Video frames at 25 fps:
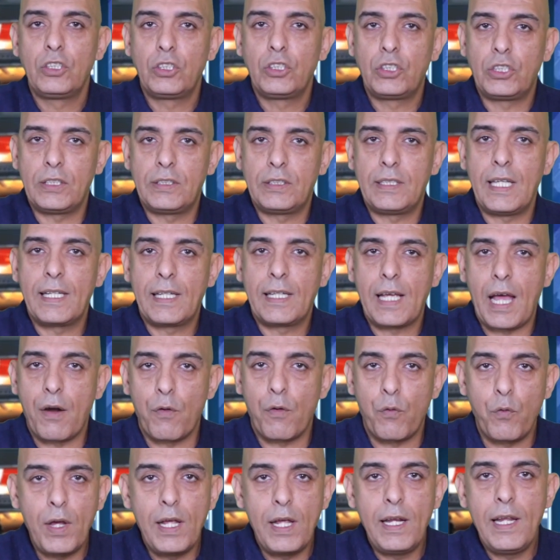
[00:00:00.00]
to take a
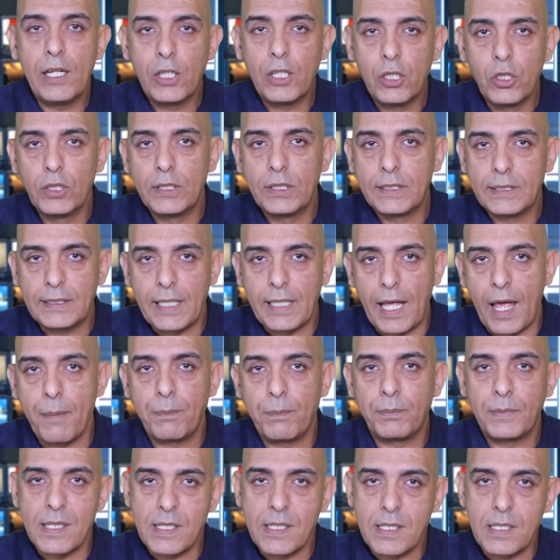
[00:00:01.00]
really good
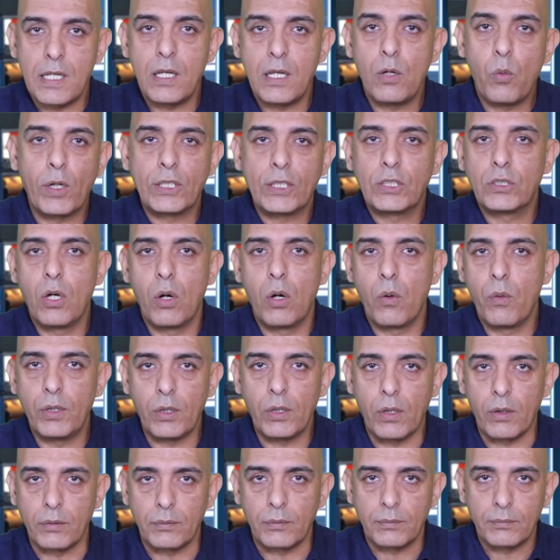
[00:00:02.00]
step to see what's going
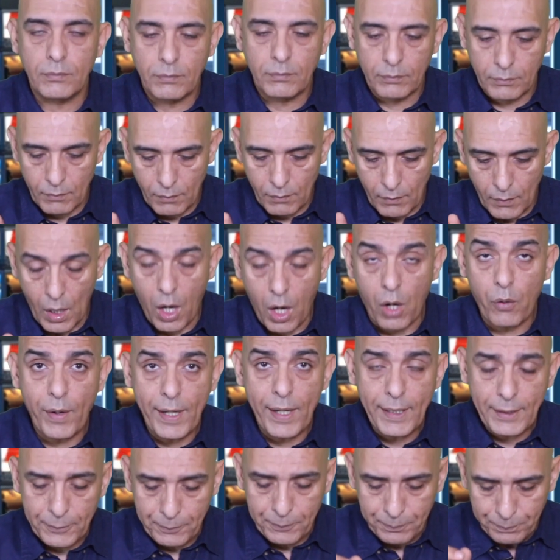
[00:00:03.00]
on. All
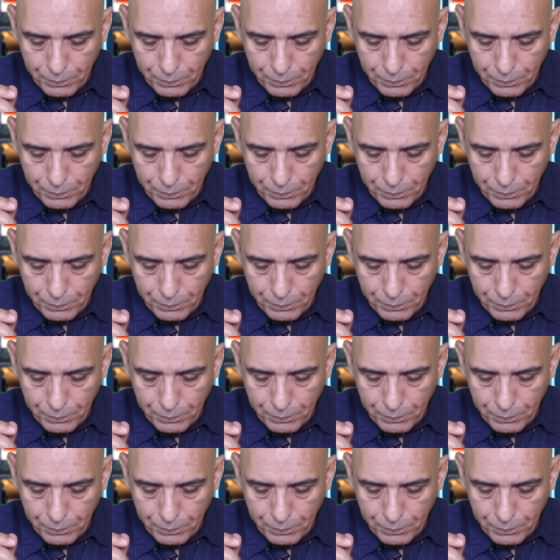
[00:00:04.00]
right?